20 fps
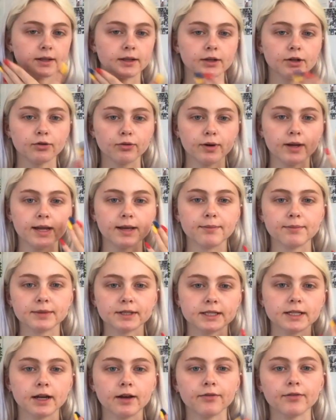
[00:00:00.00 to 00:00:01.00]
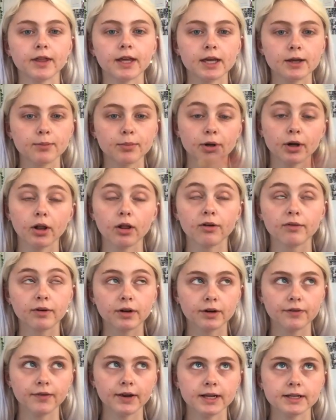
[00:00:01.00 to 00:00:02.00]
cream stuff that you put all over
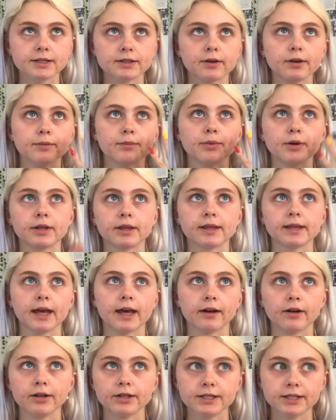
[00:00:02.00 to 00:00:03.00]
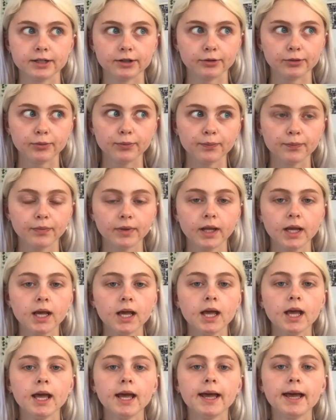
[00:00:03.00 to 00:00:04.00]
your face. So I put that on too.
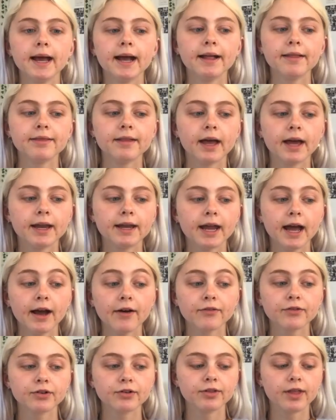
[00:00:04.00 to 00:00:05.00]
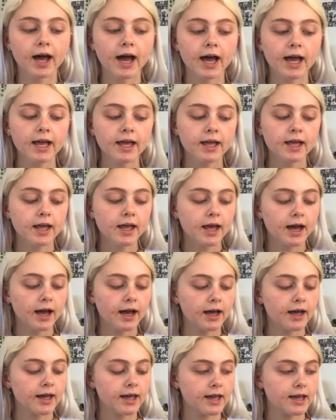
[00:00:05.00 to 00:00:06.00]
And then after that,
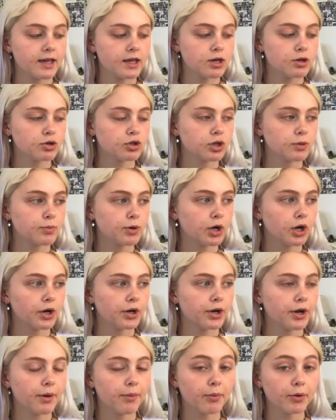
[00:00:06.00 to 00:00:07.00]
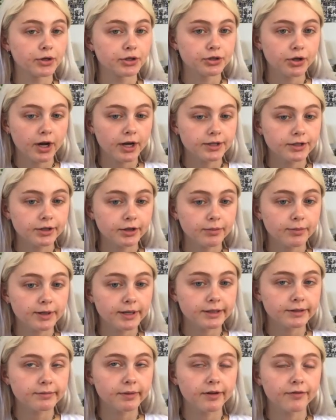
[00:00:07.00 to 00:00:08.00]
I usually put on a moisturizer
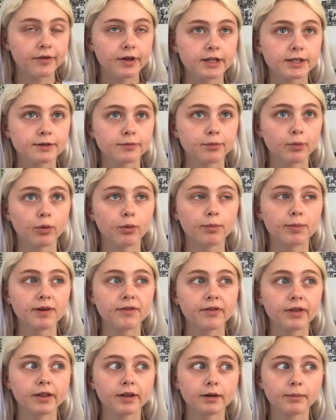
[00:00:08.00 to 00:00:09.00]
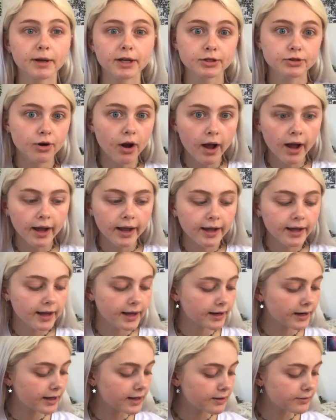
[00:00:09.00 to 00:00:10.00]
because my face will be feeling a bit dry.
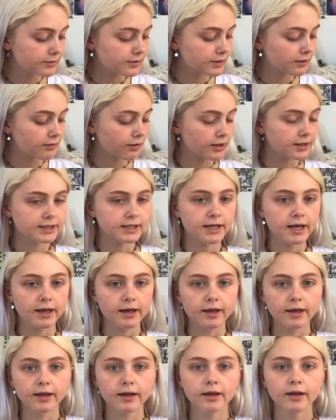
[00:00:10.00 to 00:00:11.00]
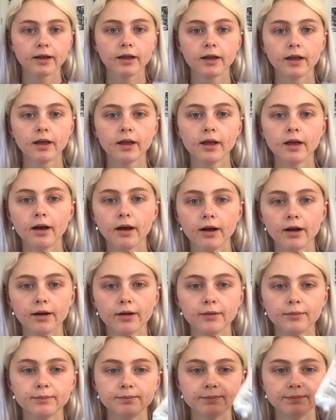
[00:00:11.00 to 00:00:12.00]
And I use the Glossier,
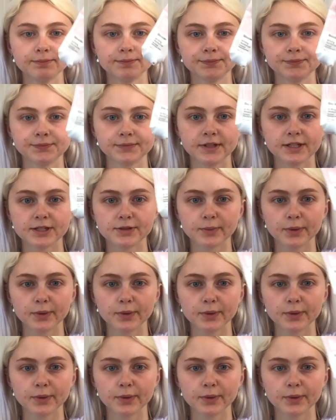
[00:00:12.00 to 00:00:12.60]
this